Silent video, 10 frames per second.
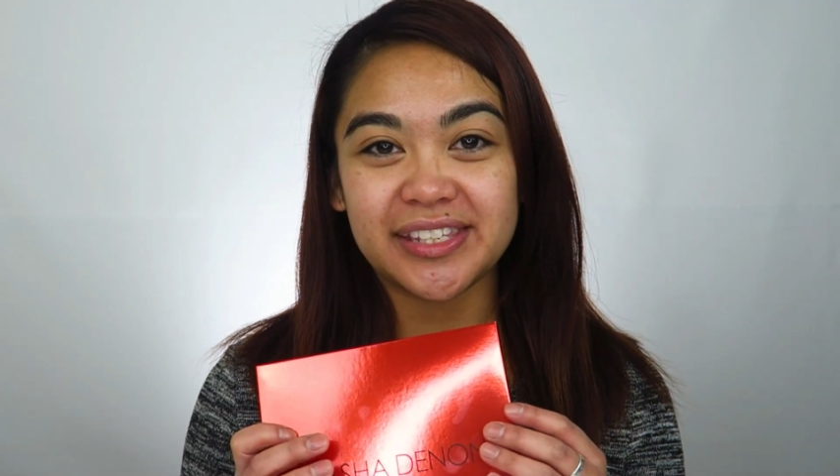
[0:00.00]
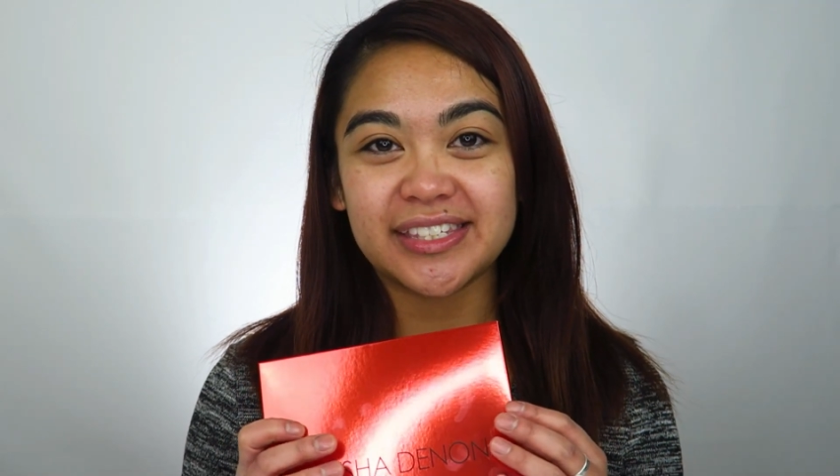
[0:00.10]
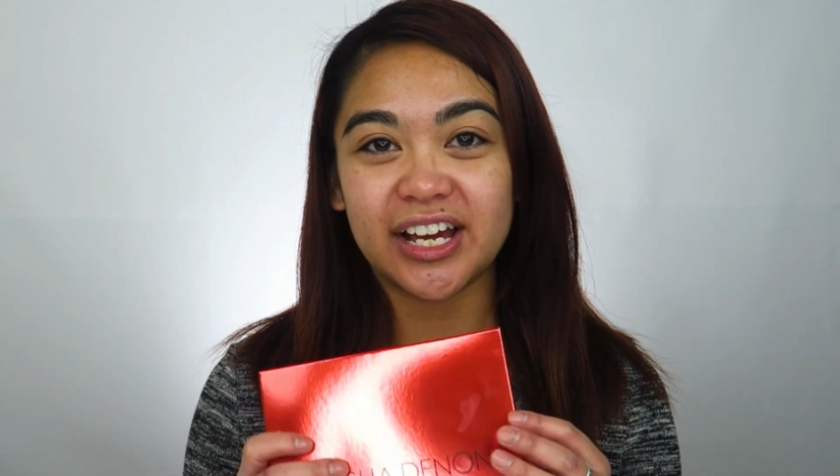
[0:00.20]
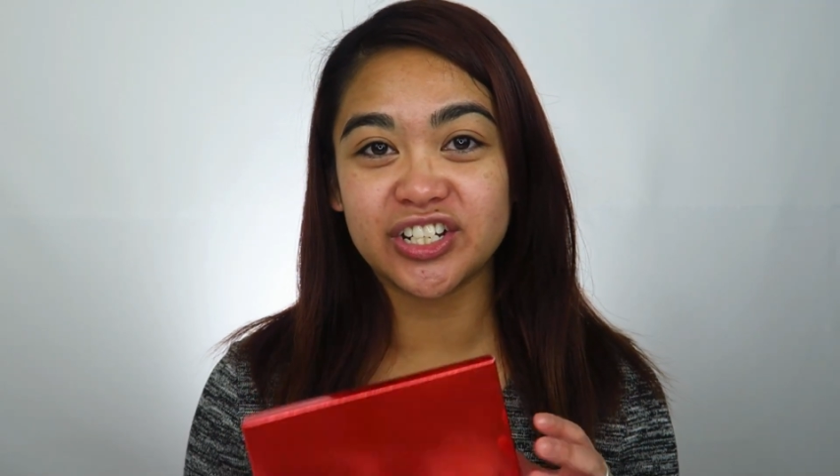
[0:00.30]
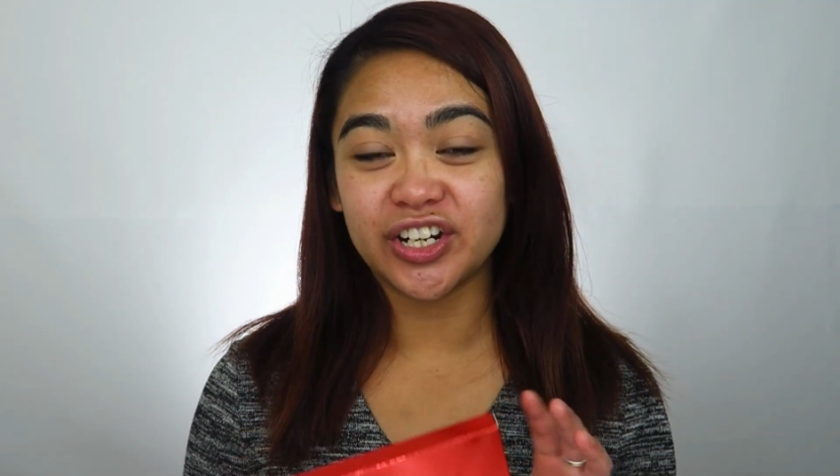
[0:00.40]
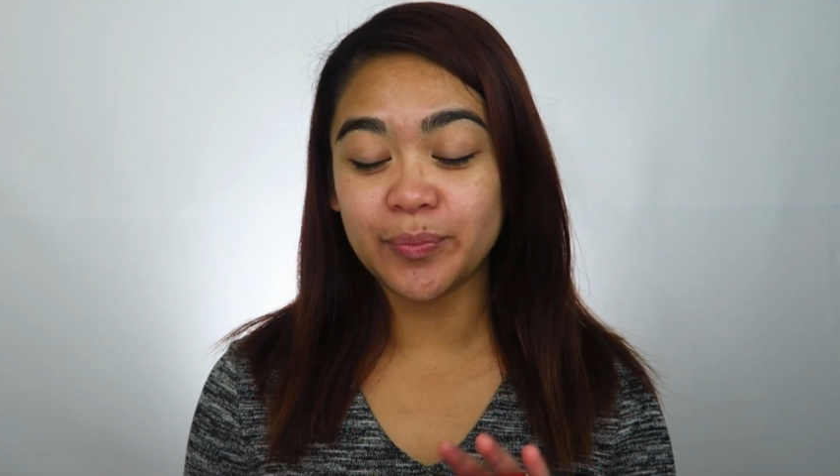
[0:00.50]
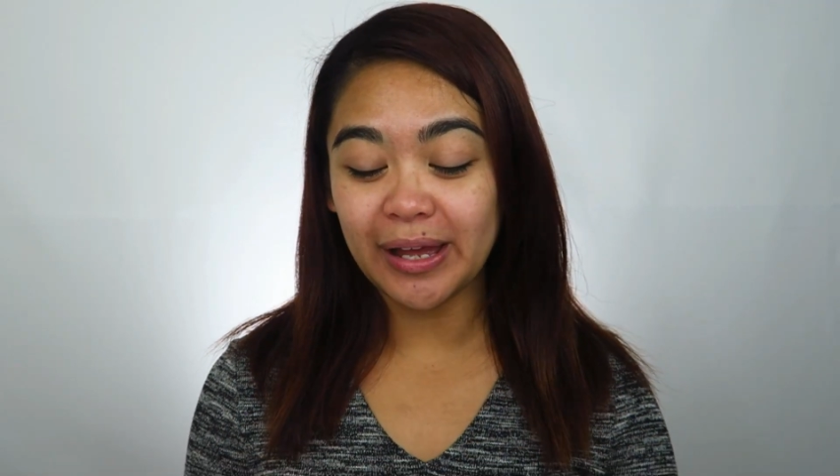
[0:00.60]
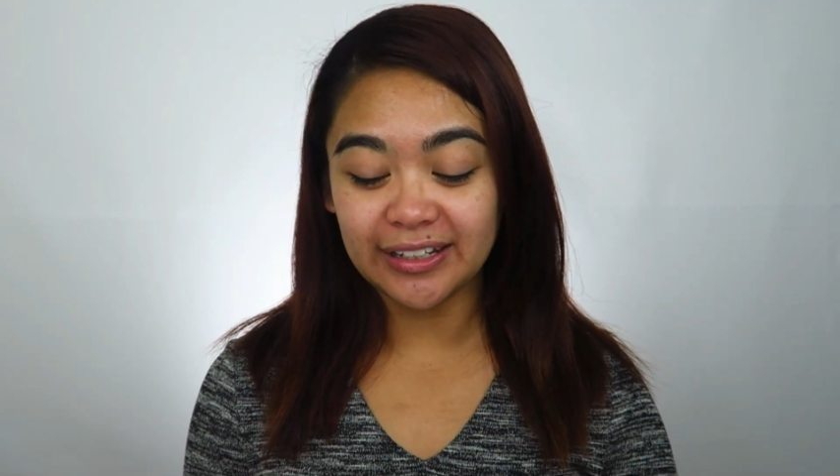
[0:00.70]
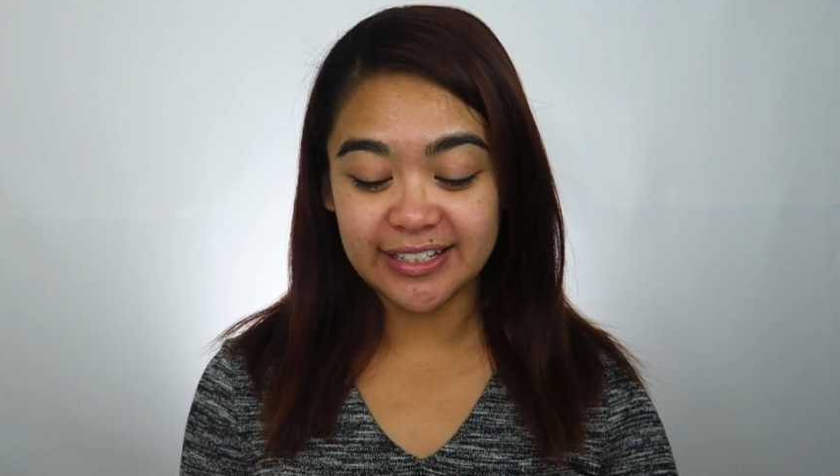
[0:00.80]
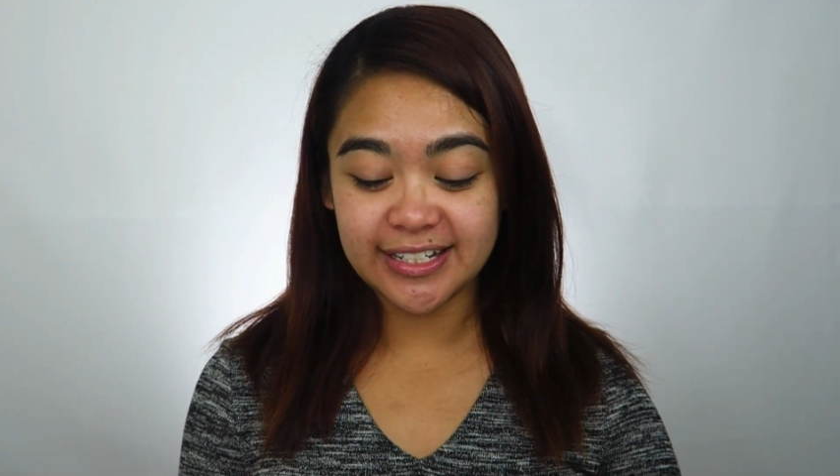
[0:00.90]
this eyeshadow
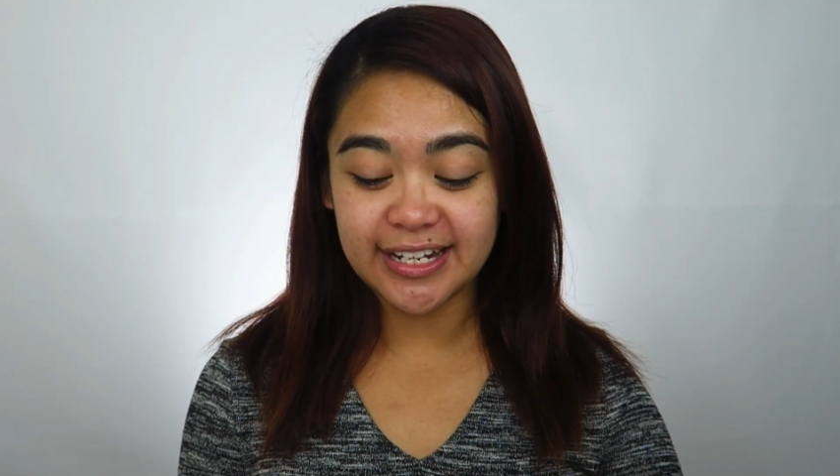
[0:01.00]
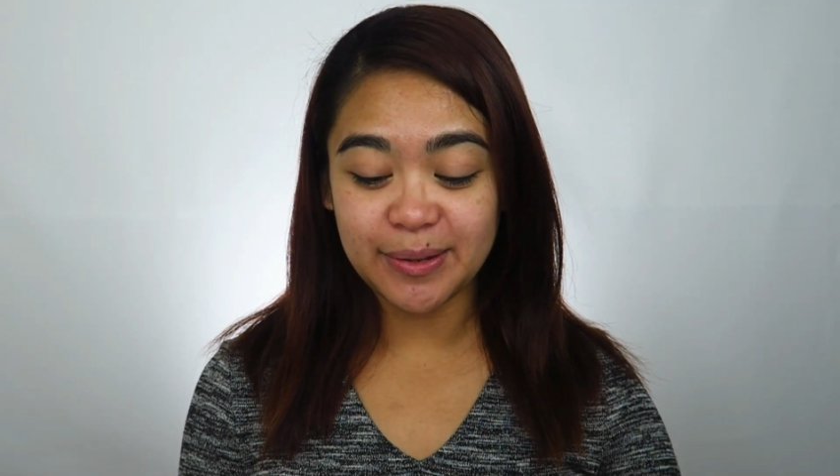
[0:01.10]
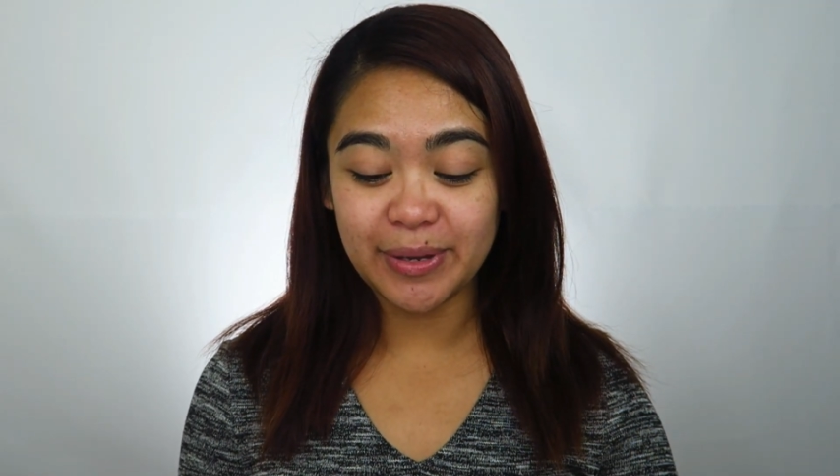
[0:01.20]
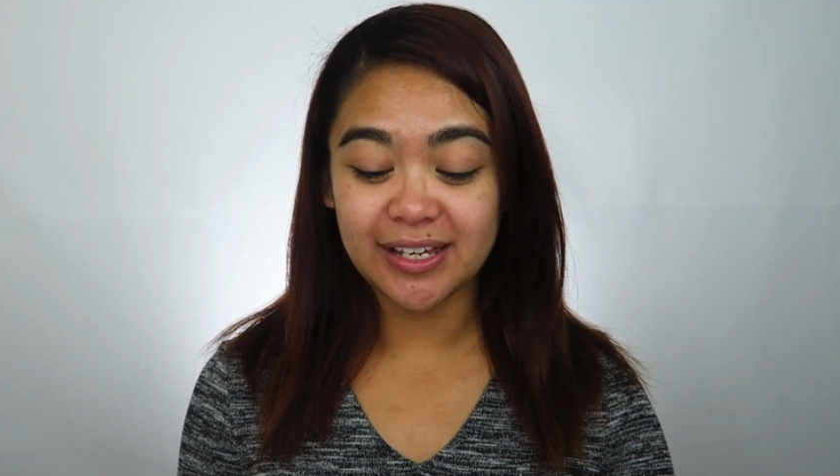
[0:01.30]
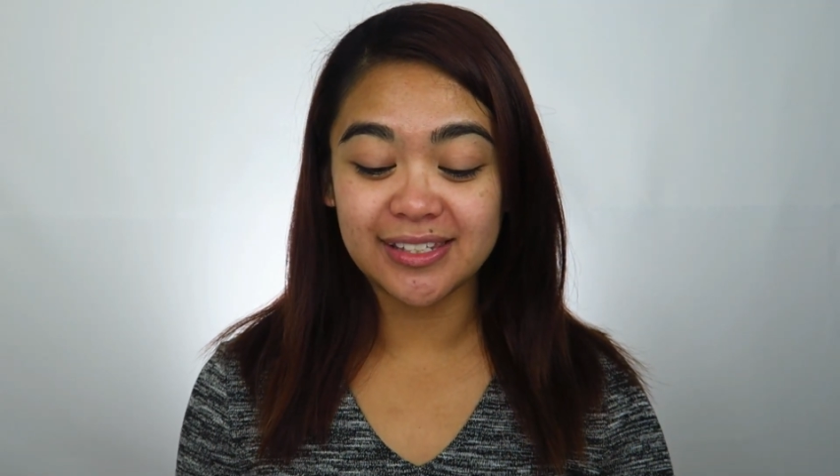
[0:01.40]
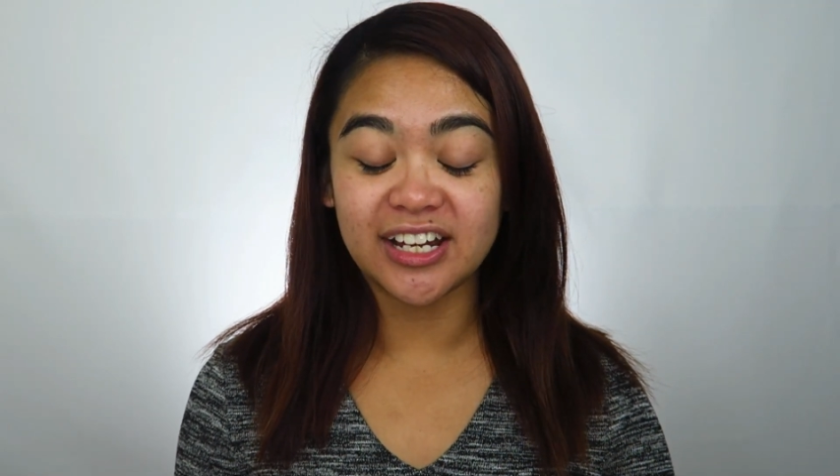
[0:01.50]
palette today because